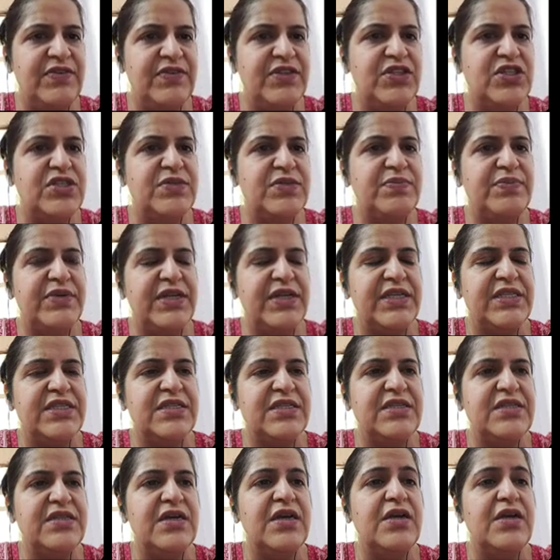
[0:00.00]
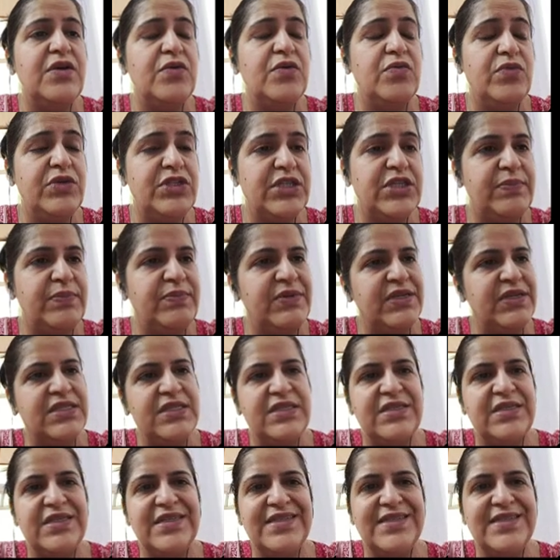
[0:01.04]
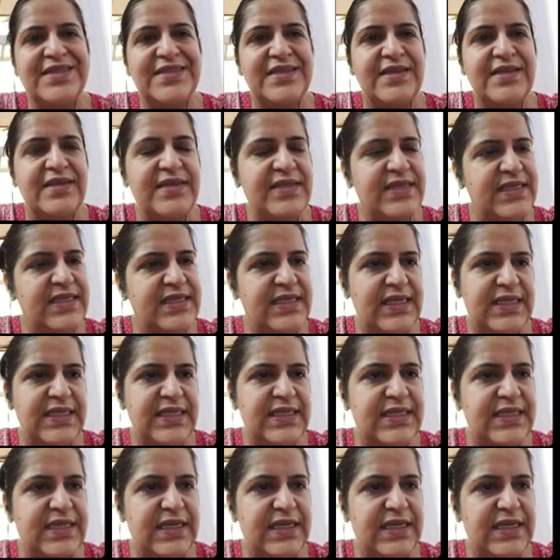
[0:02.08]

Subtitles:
which at present is 60.